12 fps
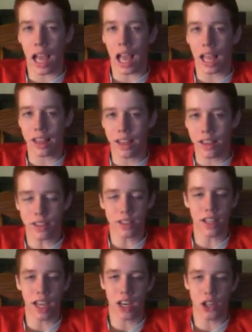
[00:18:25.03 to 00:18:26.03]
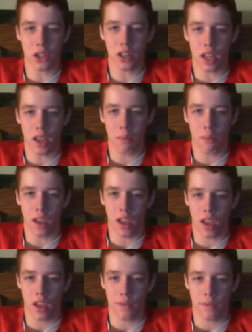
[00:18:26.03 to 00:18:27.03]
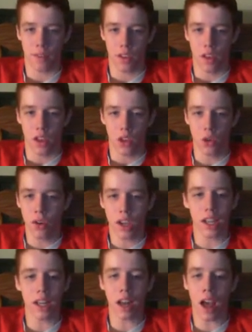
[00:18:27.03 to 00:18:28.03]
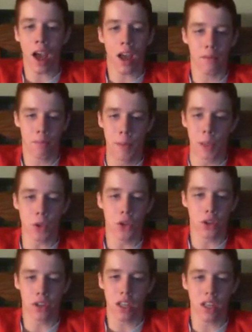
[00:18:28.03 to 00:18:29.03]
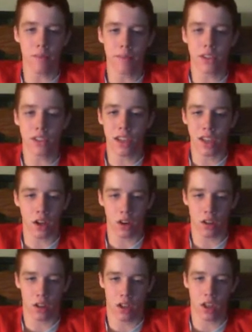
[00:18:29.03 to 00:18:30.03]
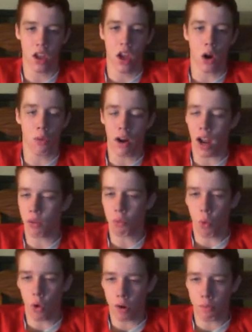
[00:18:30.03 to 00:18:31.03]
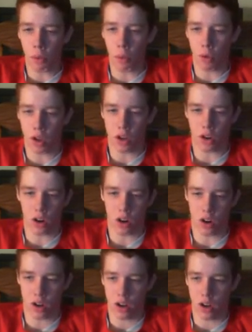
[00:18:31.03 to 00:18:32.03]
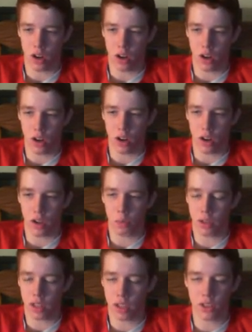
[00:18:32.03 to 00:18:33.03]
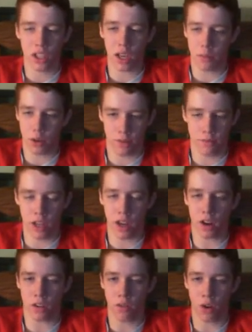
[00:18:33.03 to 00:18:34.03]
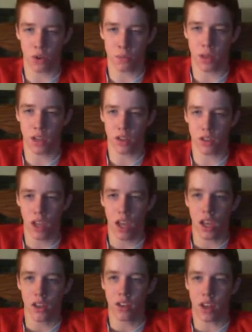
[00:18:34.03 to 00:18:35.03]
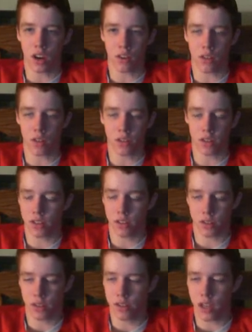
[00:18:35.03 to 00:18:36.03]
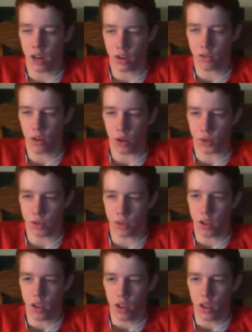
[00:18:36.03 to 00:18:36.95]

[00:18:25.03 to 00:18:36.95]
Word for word: at this stage in the NBA, you cannot build your team singularly around one point guard with the exception of Derrick Rose because Derrick Rose is Derrick Rose